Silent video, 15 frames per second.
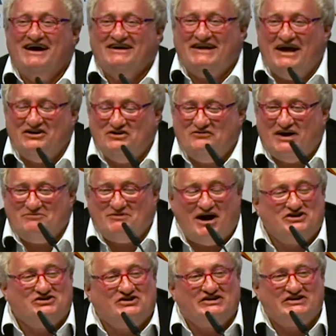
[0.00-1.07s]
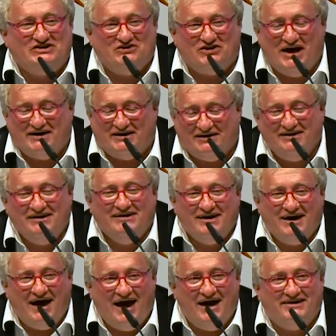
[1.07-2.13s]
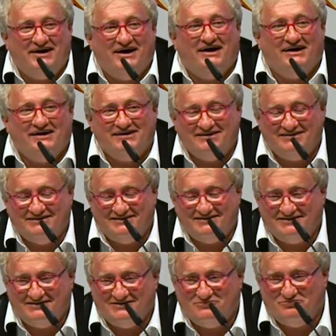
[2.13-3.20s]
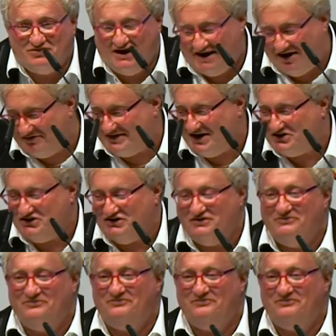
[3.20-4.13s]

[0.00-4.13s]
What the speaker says: Thank you very much. We'll see you later at the breakout session.